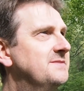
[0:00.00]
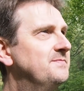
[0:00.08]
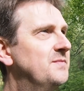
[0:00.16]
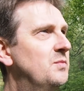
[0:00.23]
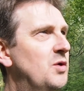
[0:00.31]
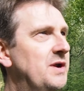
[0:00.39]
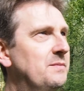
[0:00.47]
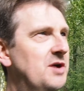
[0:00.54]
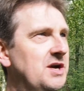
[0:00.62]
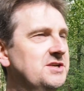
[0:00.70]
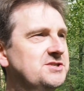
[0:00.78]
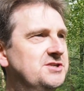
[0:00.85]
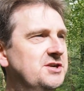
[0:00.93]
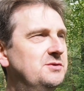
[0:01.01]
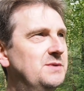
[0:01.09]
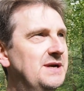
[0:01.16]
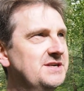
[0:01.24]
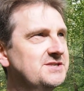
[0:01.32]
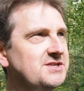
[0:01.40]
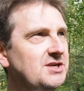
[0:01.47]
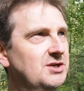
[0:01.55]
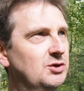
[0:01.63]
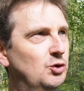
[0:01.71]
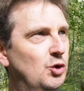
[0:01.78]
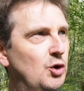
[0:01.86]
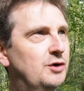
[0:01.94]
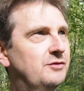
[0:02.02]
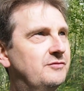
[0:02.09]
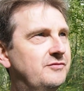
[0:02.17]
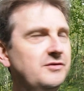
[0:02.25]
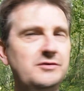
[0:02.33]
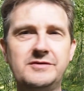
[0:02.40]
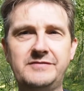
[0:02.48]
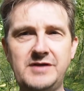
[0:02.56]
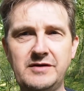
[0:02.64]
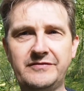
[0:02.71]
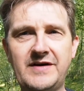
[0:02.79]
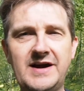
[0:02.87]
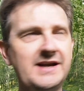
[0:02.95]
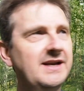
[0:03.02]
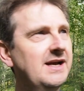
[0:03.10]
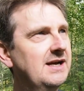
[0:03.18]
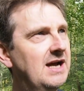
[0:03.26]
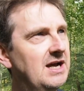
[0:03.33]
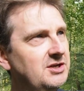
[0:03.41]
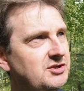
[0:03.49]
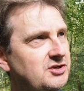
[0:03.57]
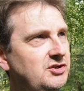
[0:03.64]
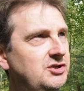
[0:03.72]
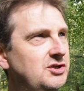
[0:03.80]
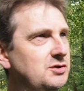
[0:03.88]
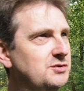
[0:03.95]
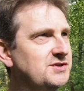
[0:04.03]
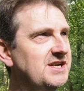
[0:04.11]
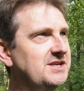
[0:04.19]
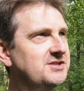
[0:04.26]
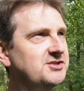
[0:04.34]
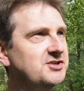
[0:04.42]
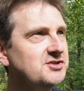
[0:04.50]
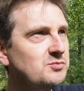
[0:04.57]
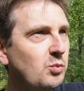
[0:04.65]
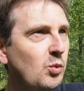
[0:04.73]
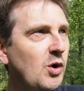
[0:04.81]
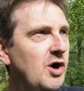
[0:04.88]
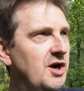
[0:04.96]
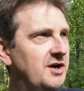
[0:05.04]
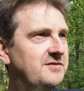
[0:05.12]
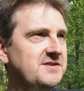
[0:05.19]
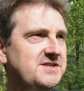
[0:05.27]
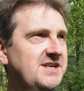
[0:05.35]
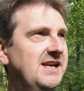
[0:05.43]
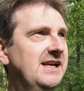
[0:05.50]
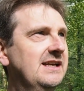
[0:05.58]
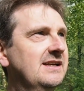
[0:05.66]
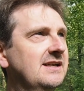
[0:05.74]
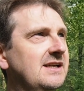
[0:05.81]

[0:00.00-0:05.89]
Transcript: and what I'm going to do is look through the viewfinder and use it to just work the scene.